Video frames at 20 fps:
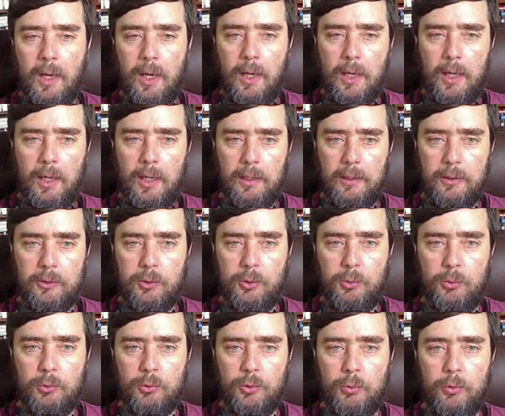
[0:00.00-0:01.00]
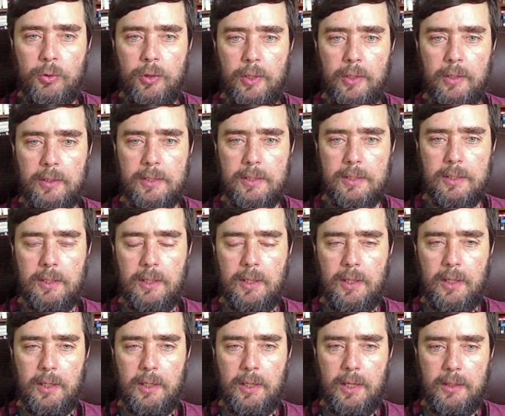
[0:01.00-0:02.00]
Uh, two, two things
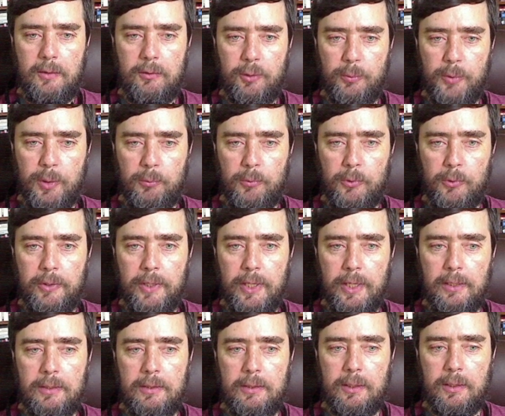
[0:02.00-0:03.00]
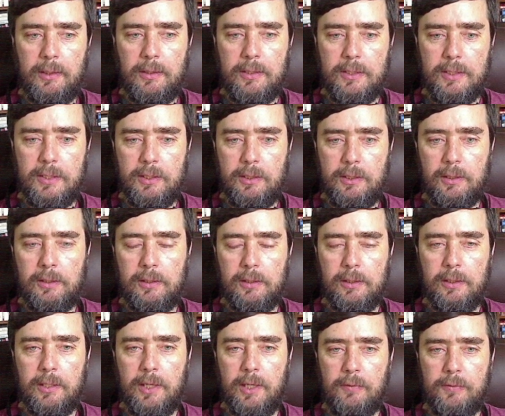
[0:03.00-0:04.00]
uh, I remember that uh,
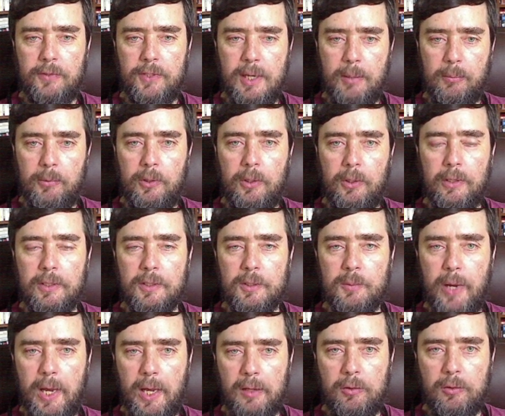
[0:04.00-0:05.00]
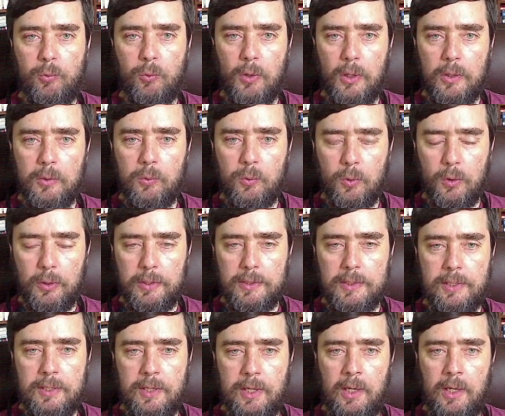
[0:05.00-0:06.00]
distinctly kind of set me on this path. One
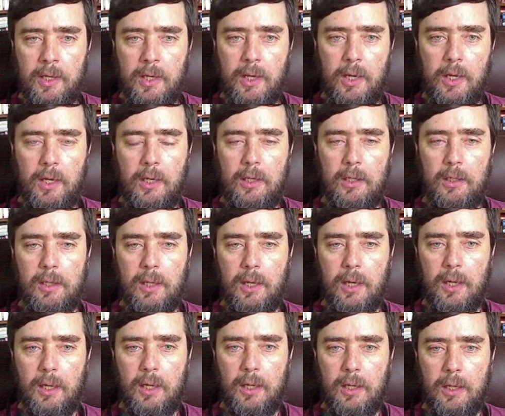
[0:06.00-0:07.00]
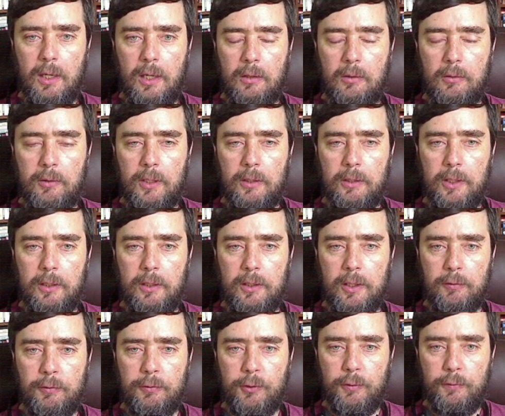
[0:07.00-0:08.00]
was A, uh, a, a
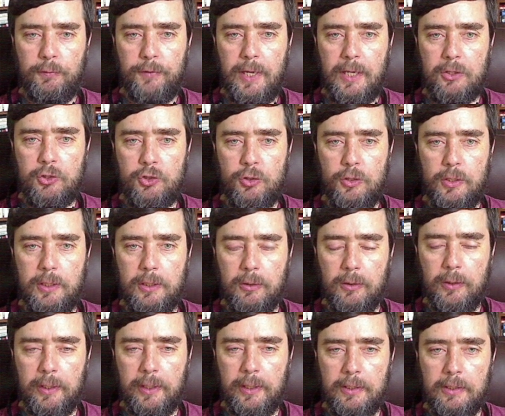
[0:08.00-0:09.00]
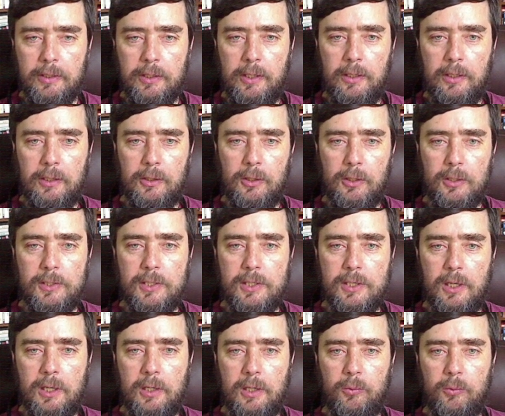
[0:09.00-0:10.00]
love of engineering, and, that, and it all
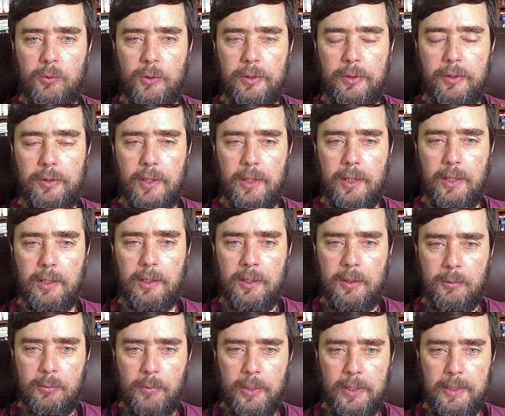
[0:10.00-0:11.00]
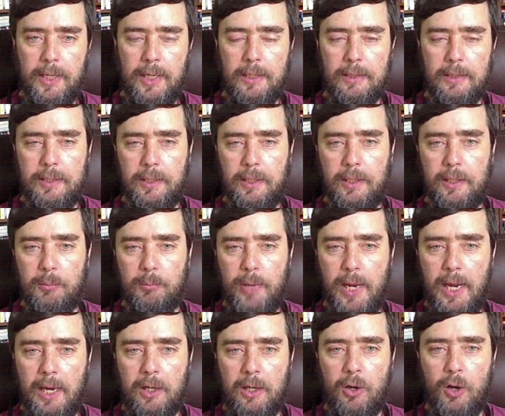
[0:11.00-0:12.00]
started with uh, my dad taking the
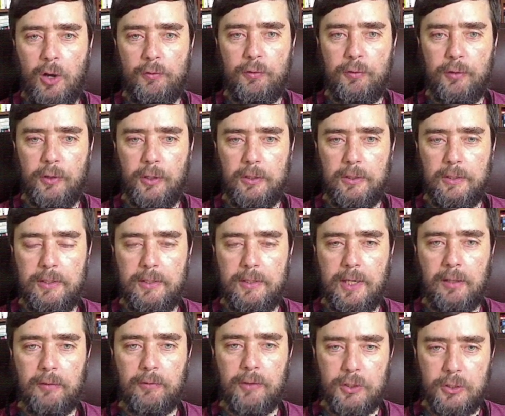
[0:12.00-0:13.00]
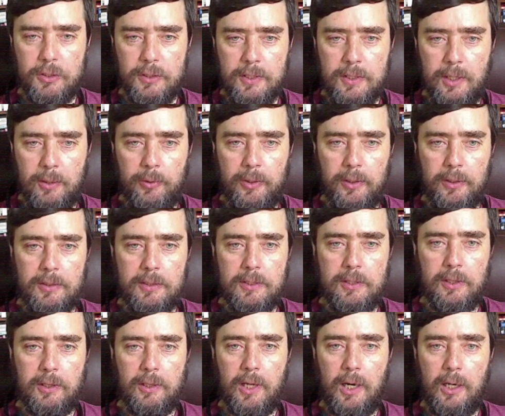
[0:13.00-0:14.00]
back off of our television set. We had this
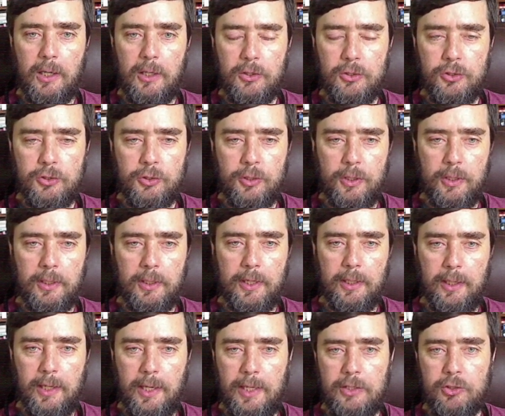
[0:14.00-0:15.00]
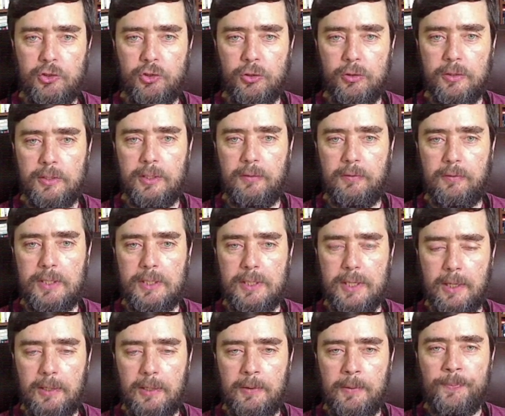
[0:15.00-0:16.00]
large uh, kind of ancient T V
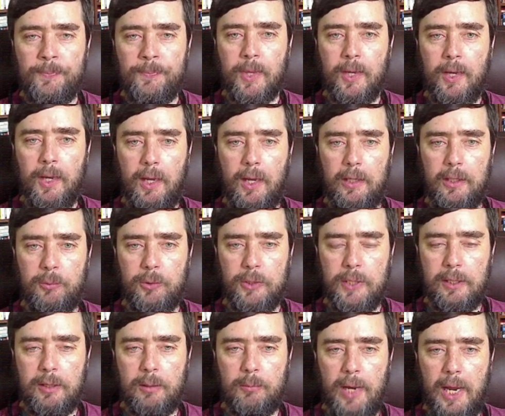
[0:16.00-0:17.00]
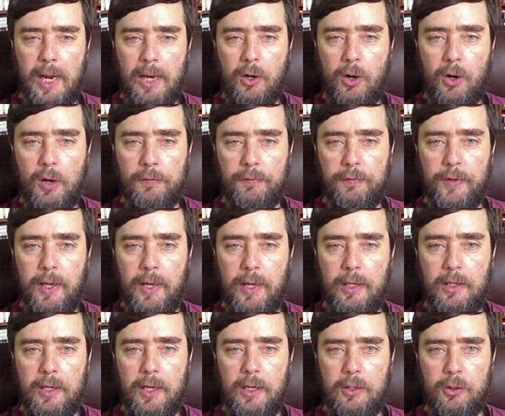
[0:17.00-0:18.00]
set, uh, and he would take the back off,
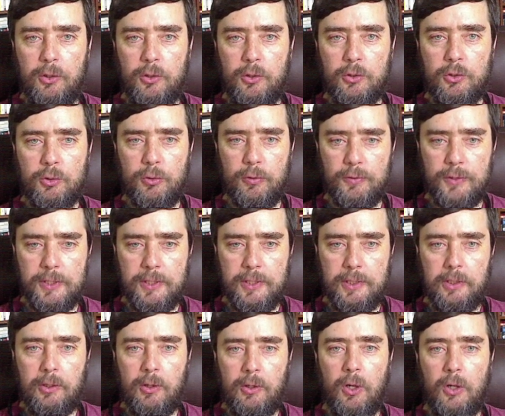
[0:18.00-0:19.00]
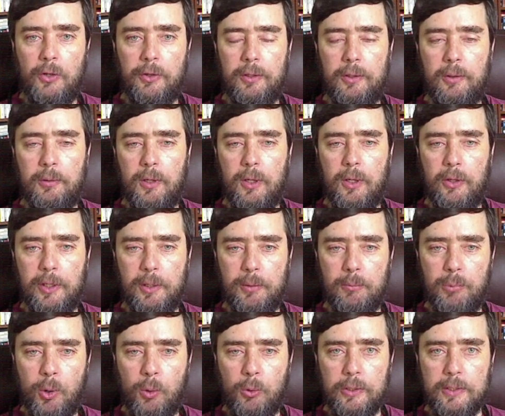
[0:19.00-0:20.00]
and, and you could sort of see all the, all the
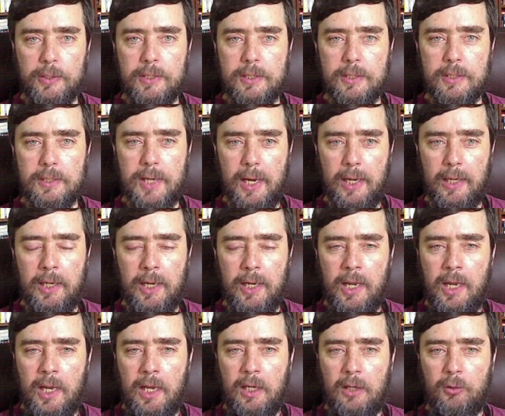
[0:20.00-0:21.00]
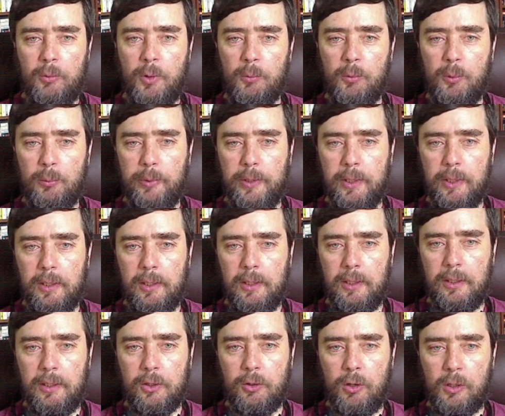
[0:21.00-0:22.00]
components inside. And I remember being
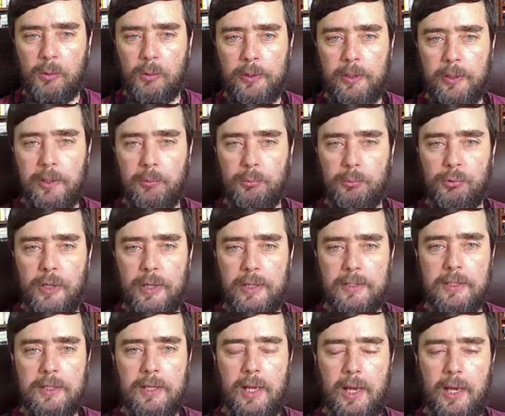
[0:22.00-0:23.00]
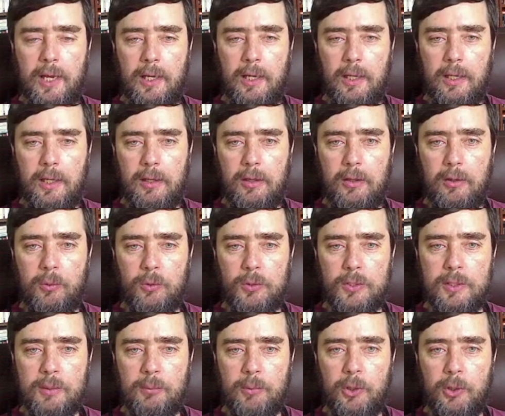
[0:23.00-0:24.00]
incredibly impressed that there
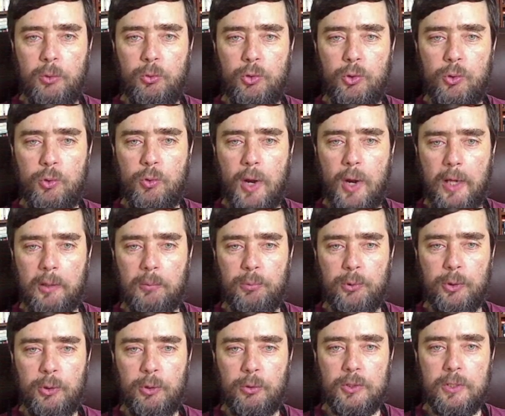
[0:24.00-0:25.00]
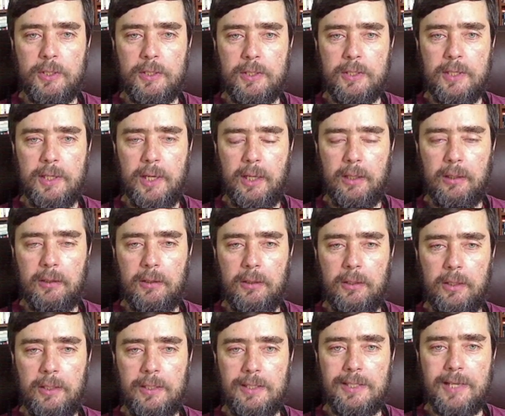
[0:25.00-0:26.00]
was somebody who knew how to put those things together
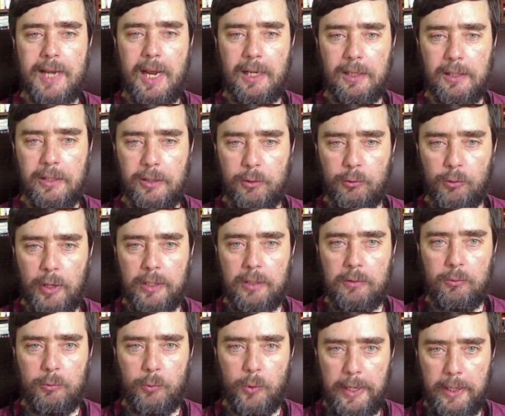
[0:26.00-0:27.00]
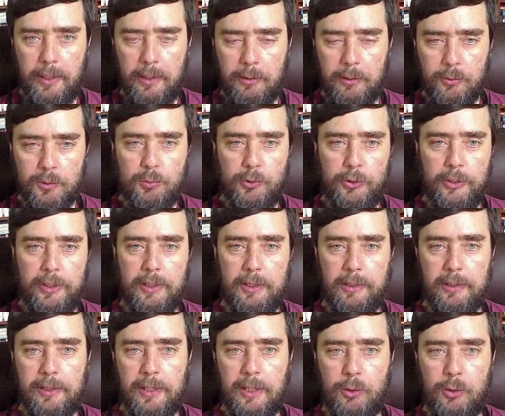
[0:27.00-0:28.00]
in exactly the right way. And it was pretty
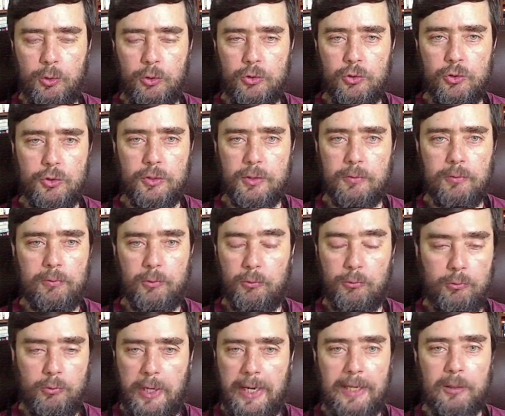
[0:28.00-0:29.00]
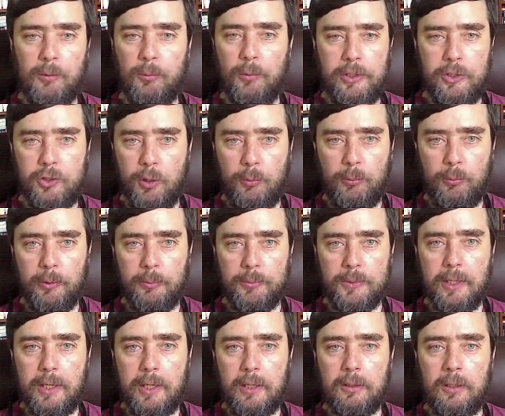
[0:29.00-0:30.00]
clear that you couldn't just randomly jumble them
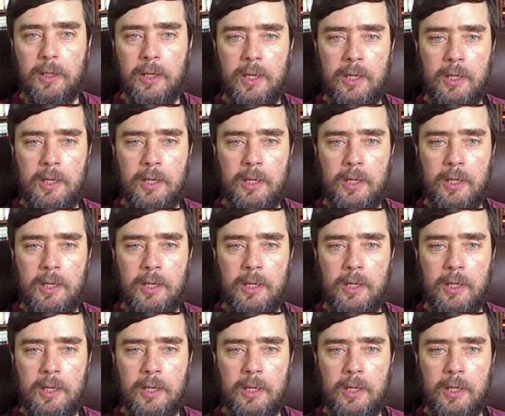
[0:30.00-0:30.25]
together.